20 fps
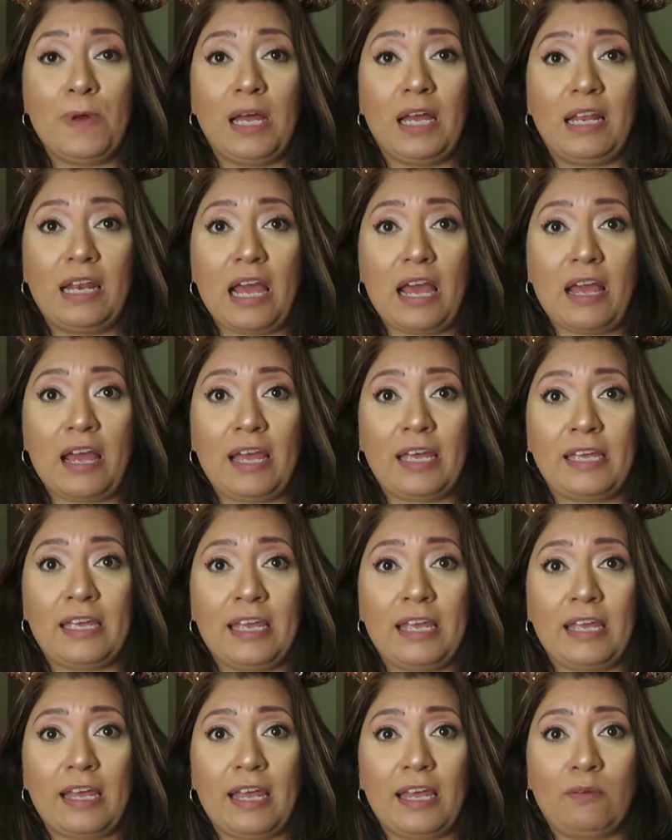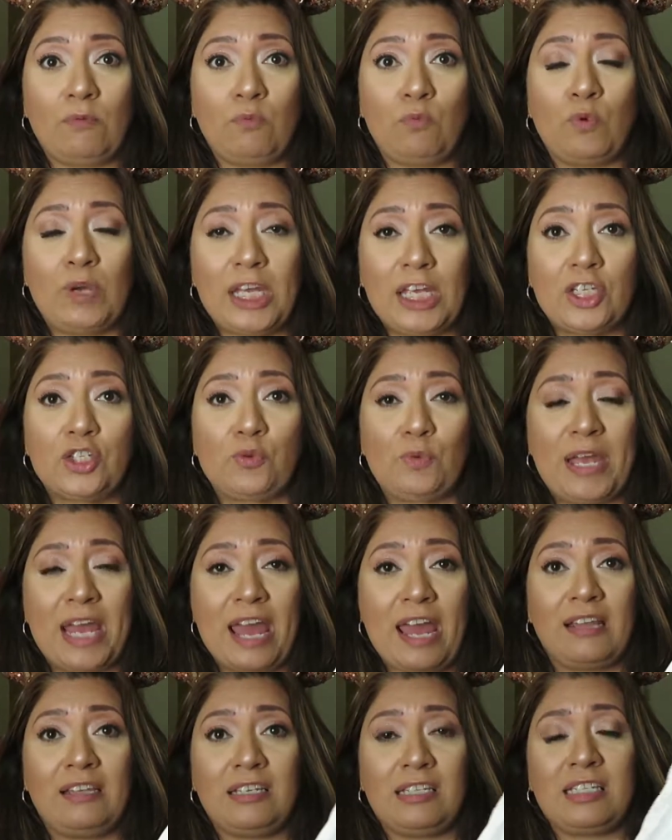but I, can, I wish we
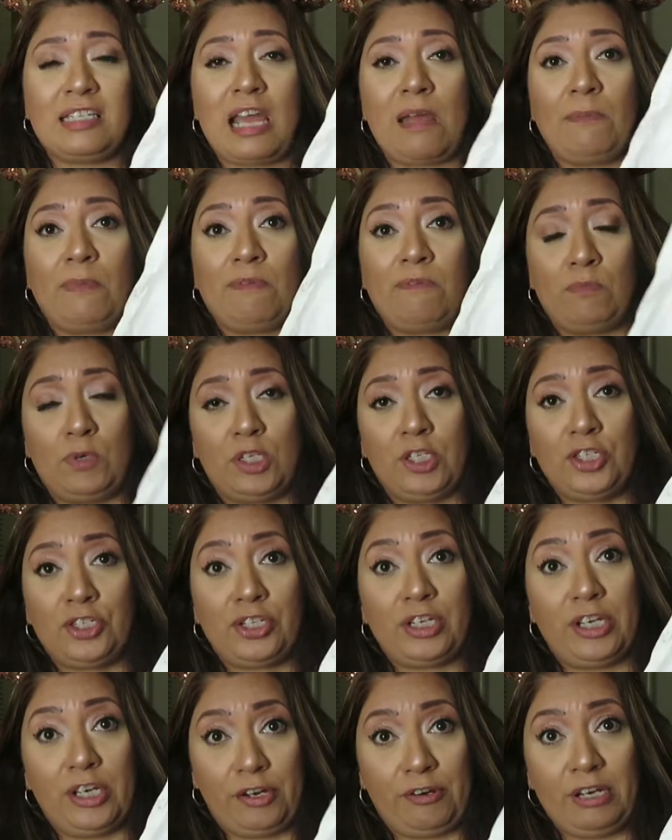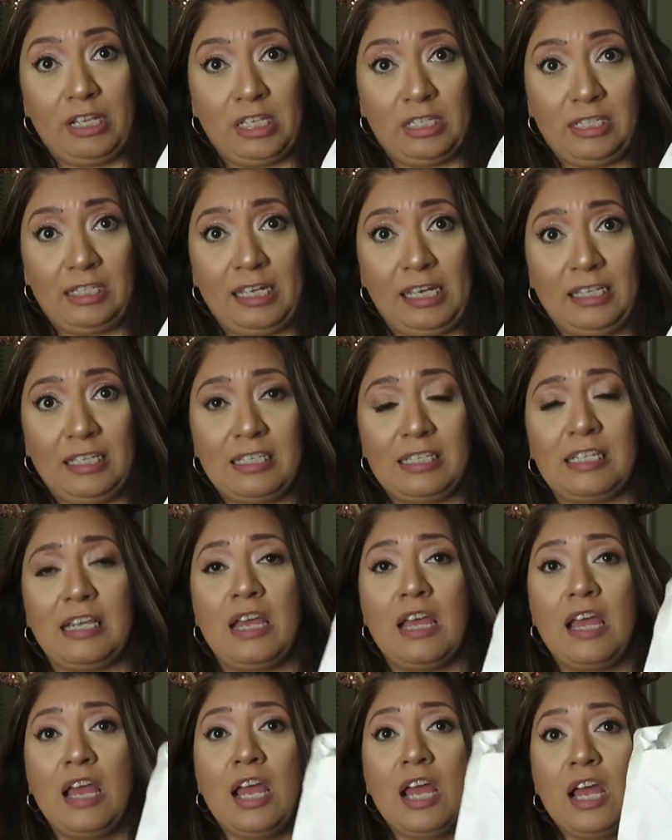had this type of merch here in the States
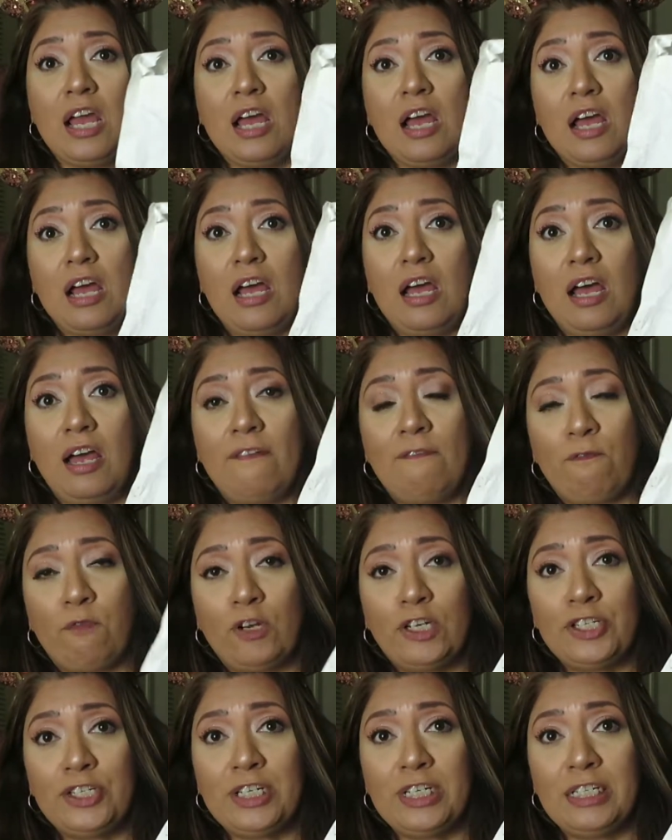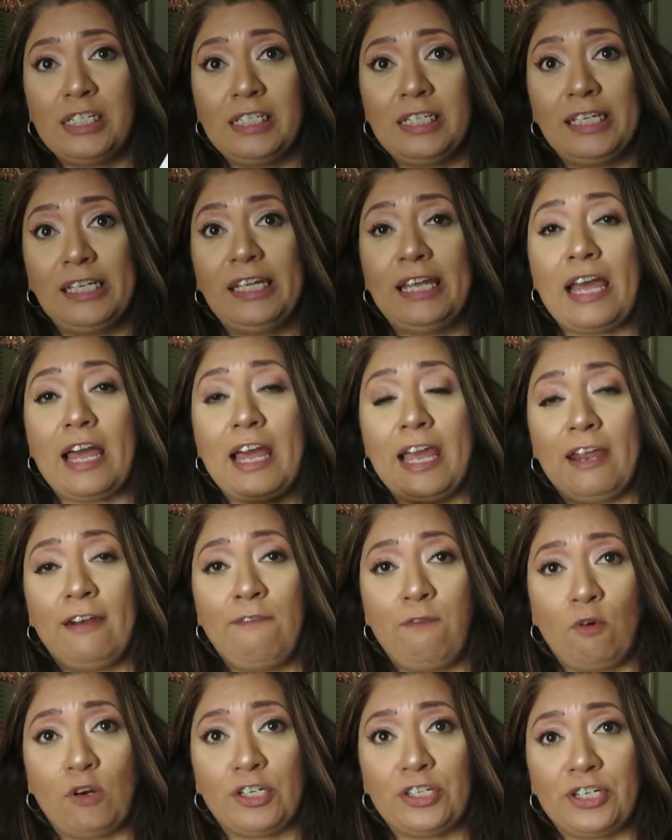Unfortunately,
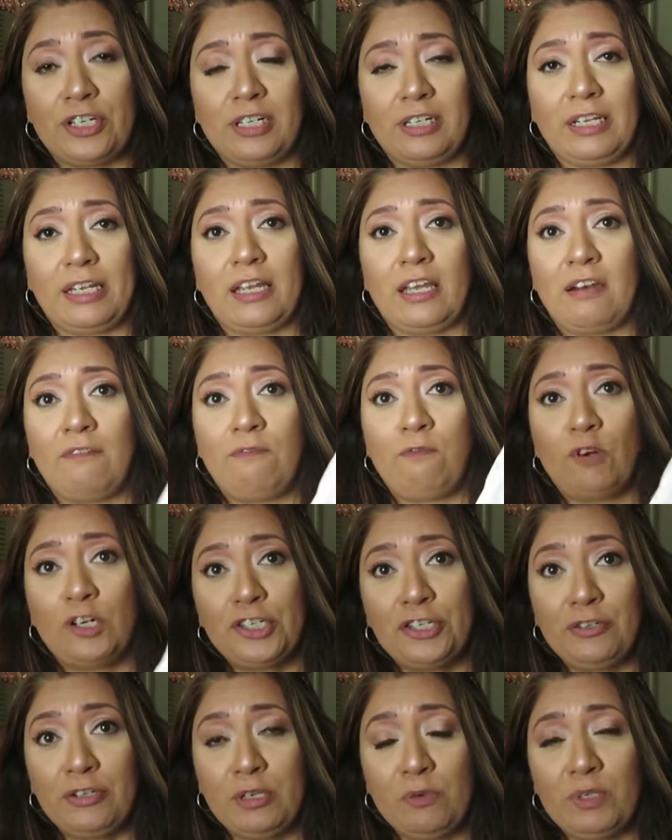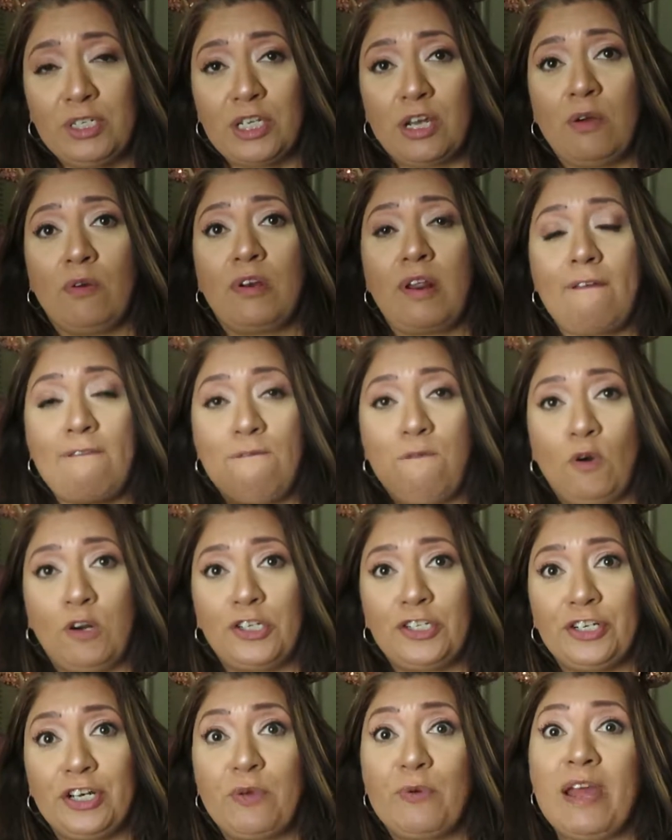unfortunately, unfortunately we don't.
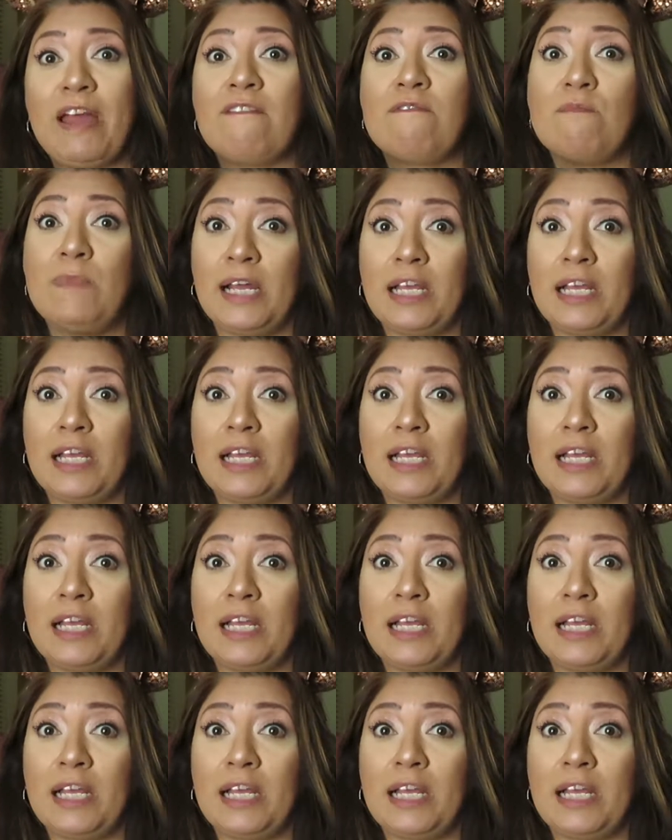Fortunately, we have